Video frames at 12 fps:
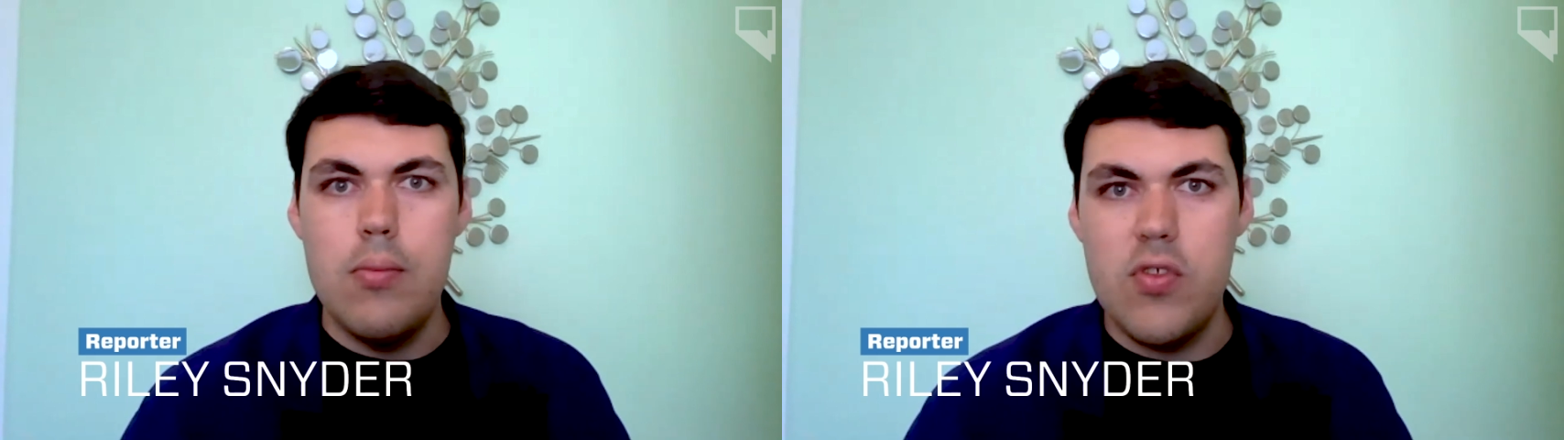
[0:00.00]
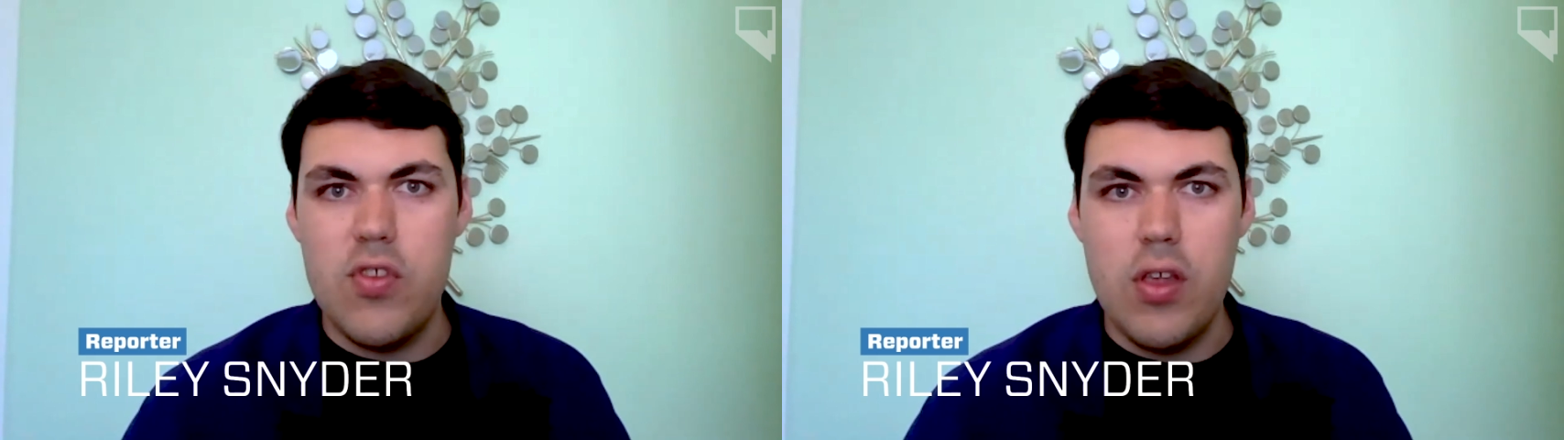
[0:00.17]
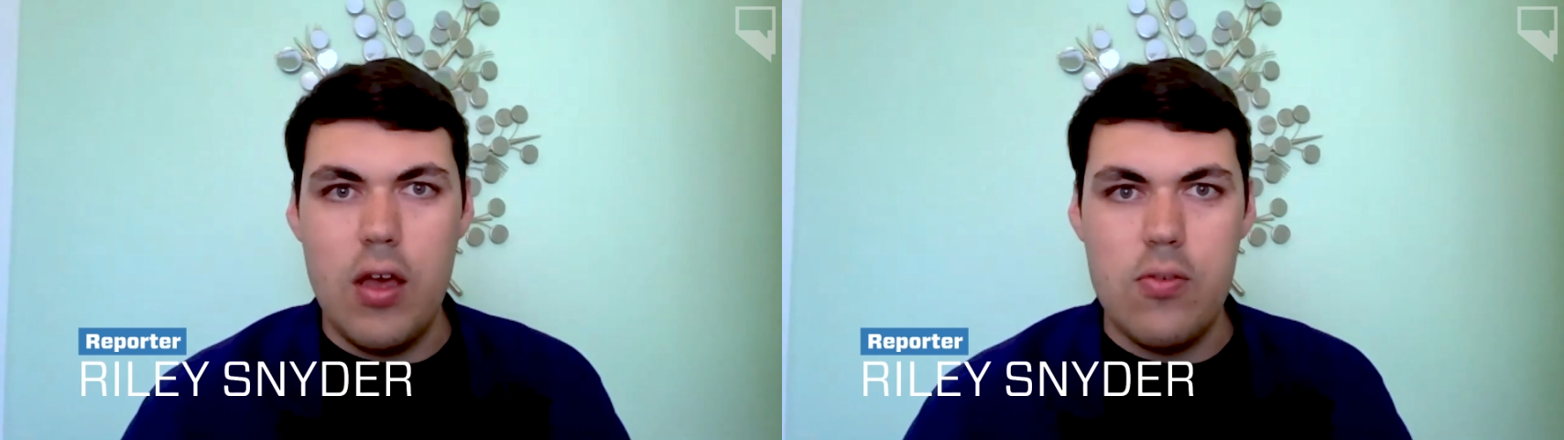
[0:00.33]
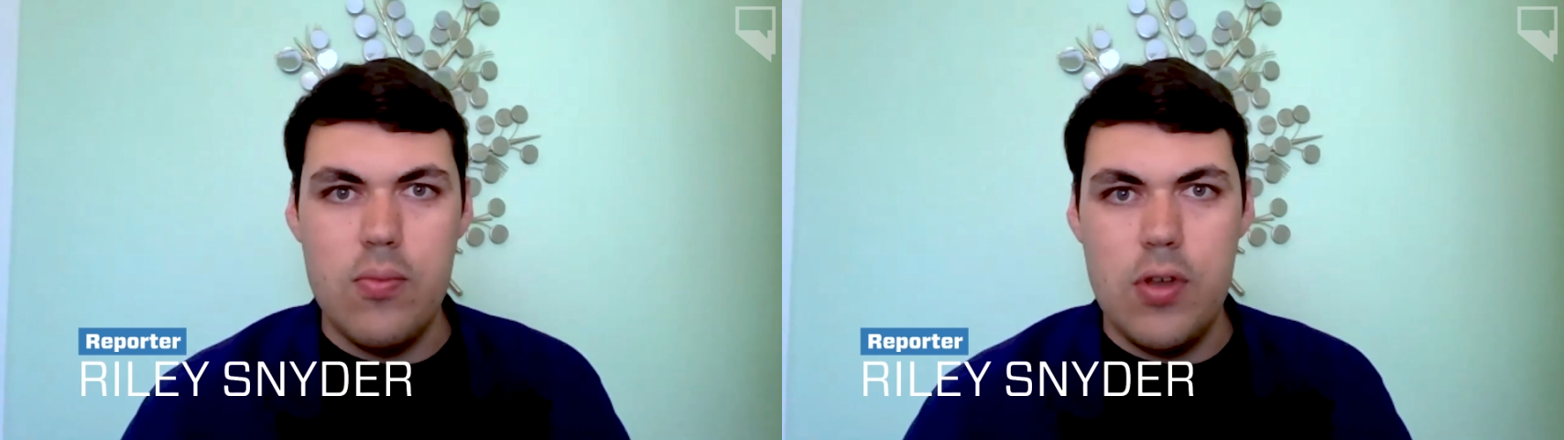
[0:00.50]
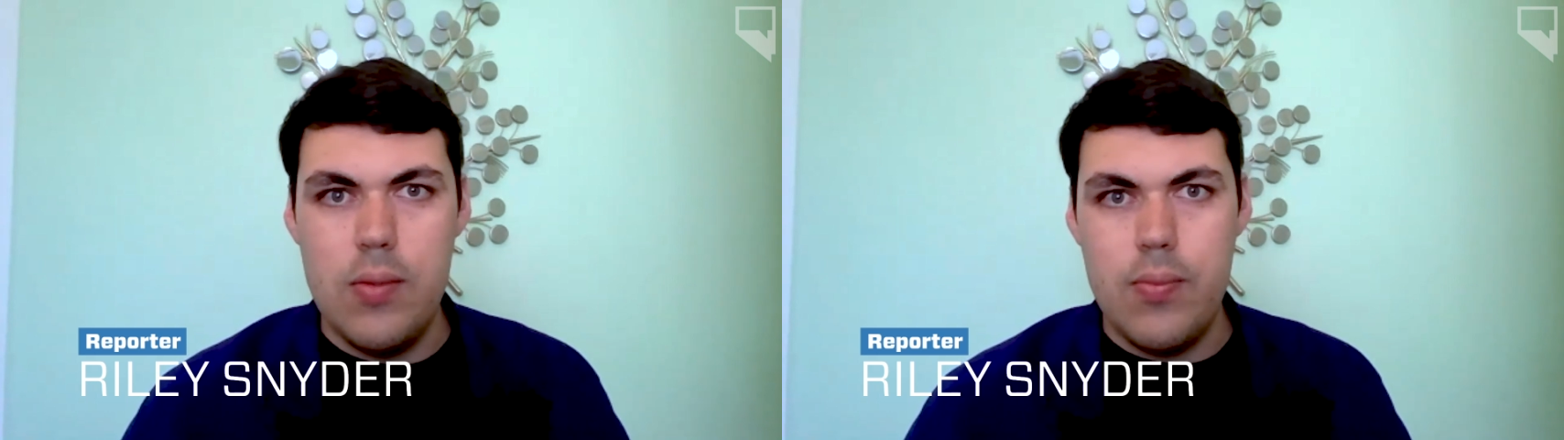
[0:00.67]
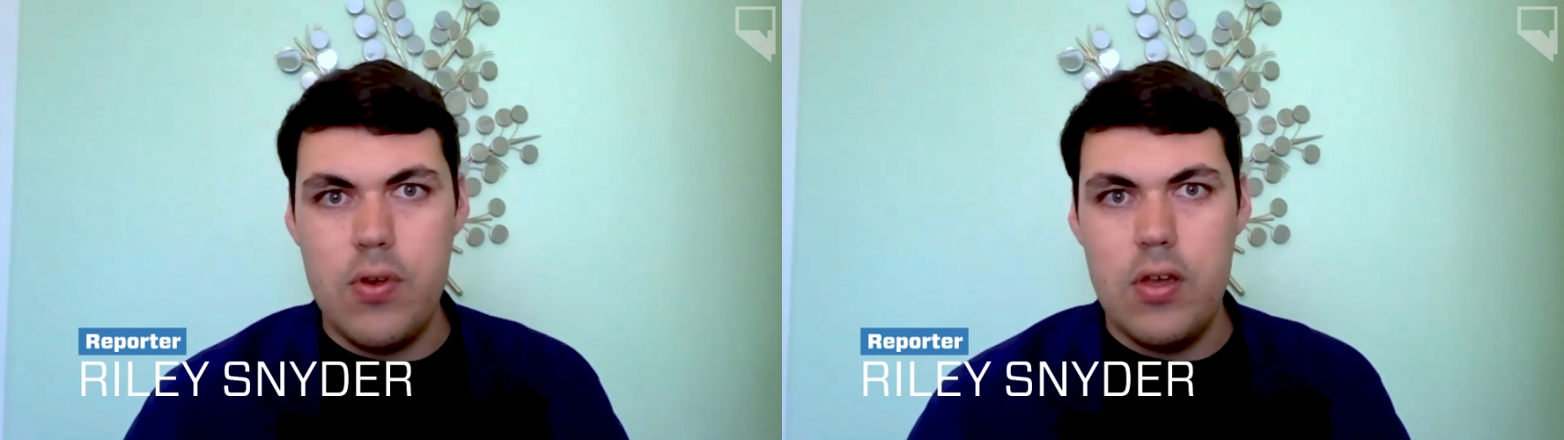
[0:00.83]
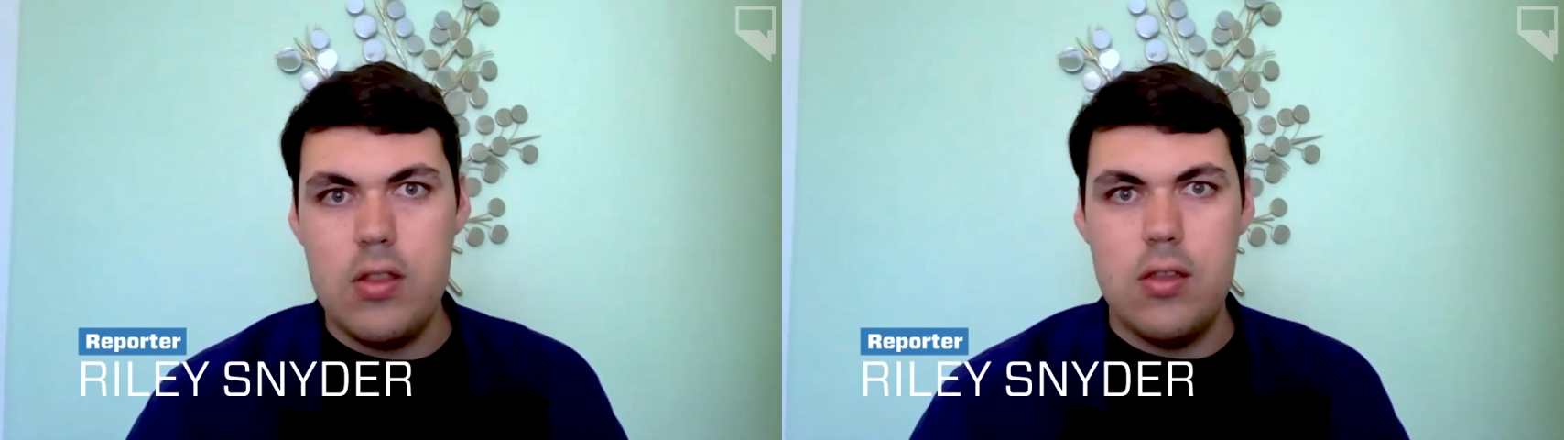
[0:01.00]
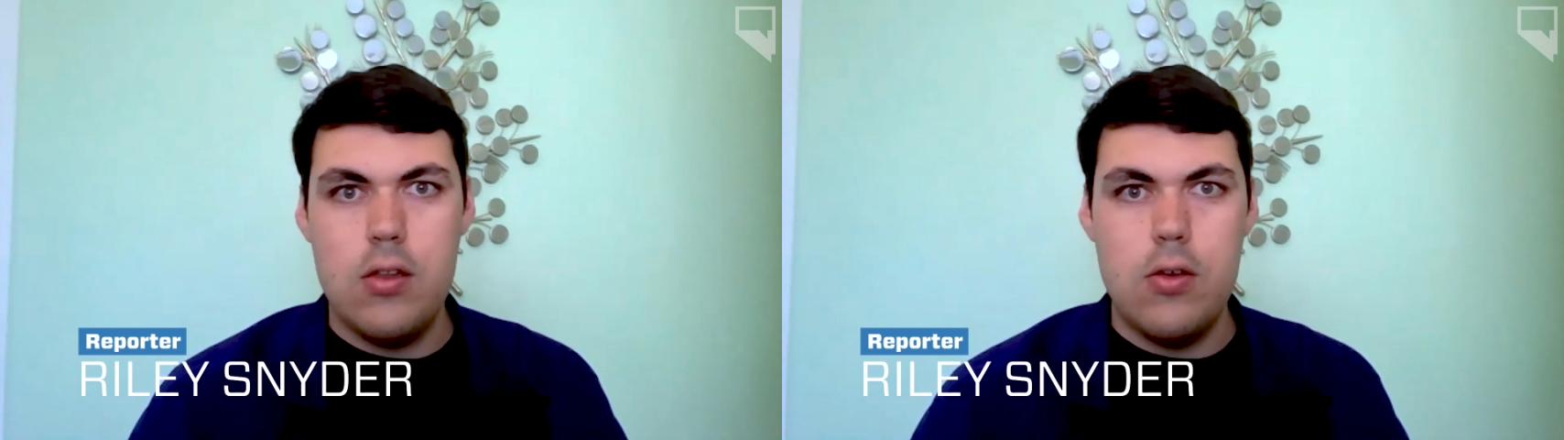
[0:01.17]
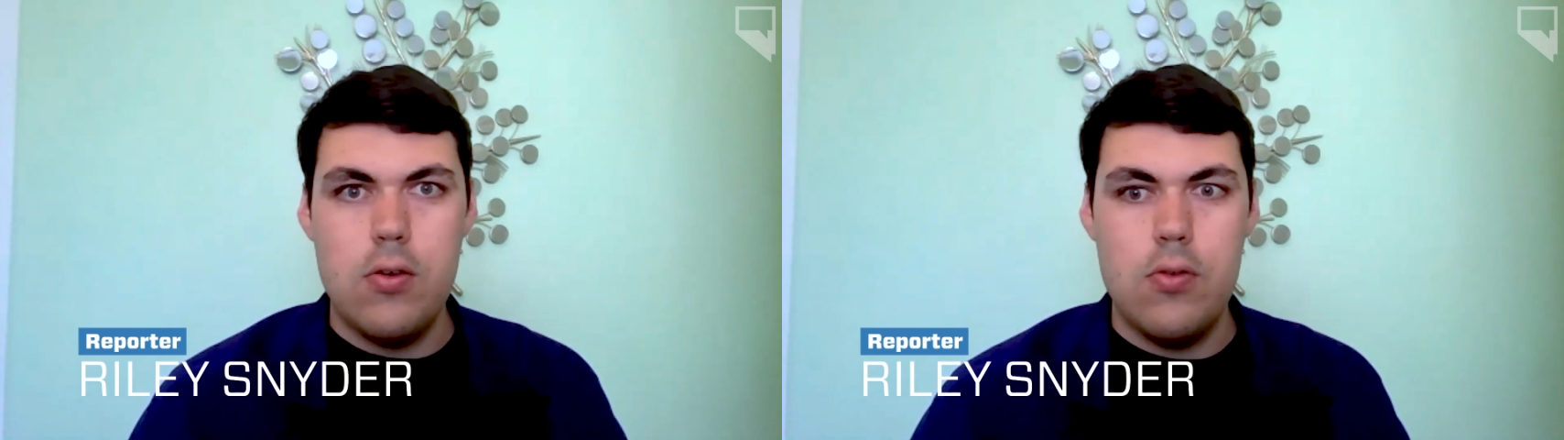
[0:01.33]
massage and manipulate
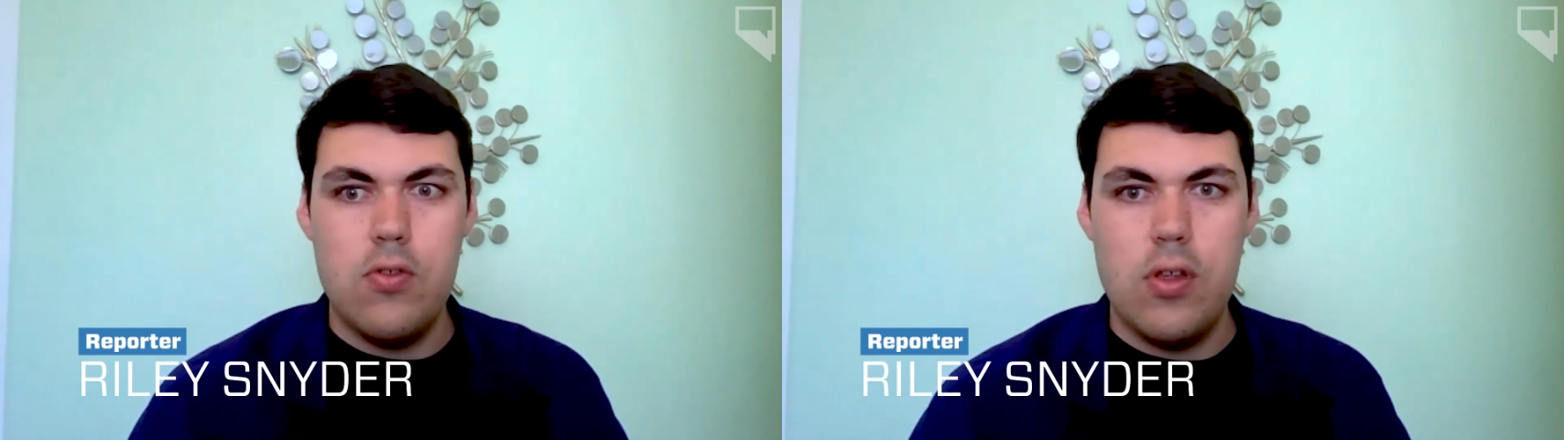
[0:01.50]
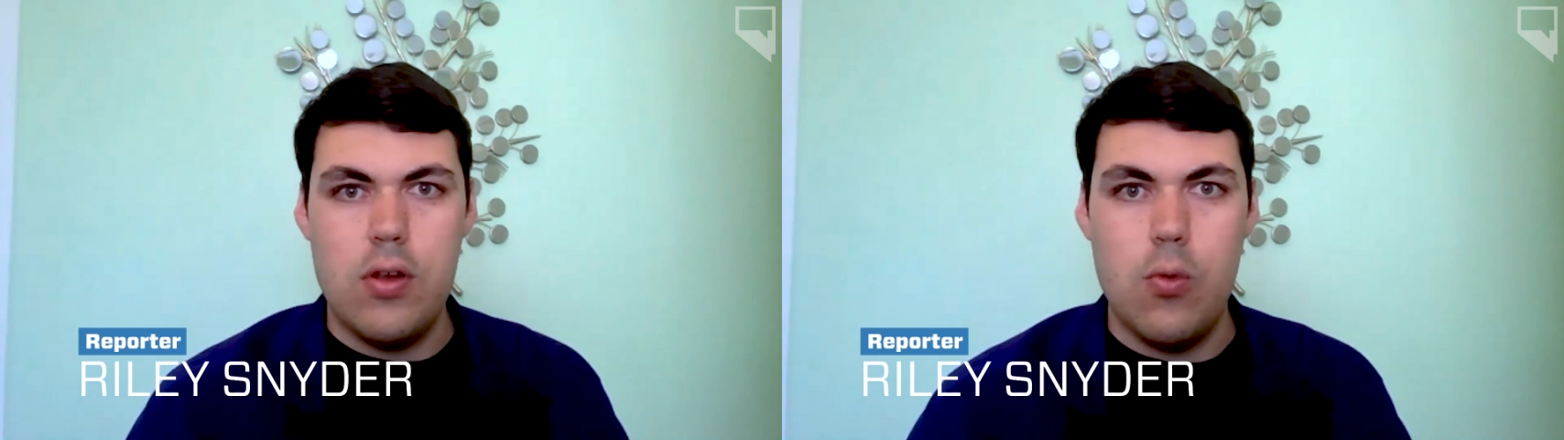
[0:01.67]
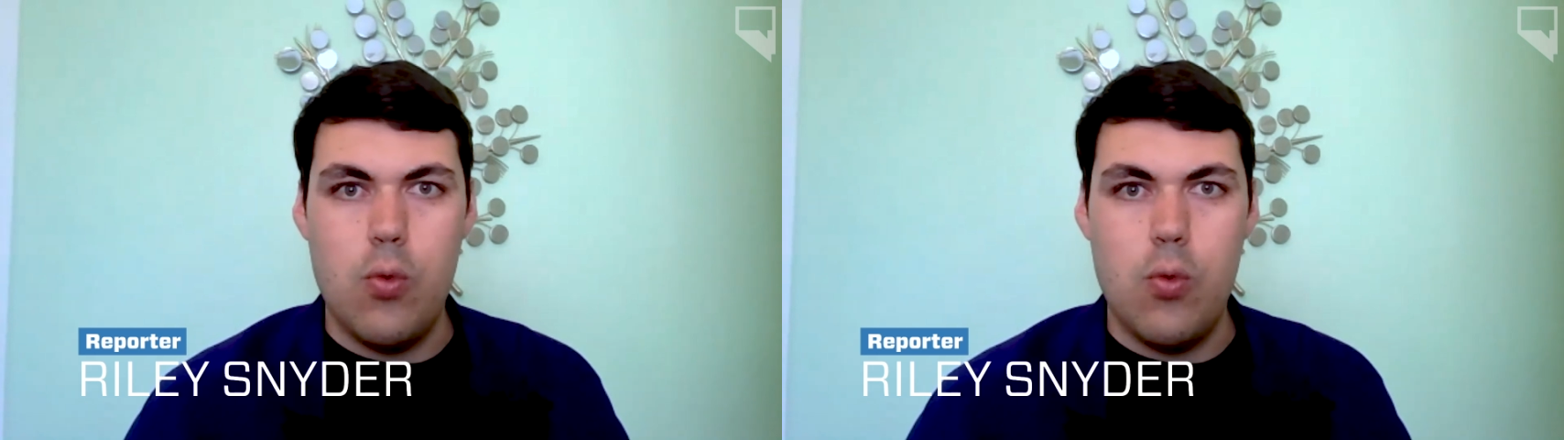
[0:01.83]
the news in a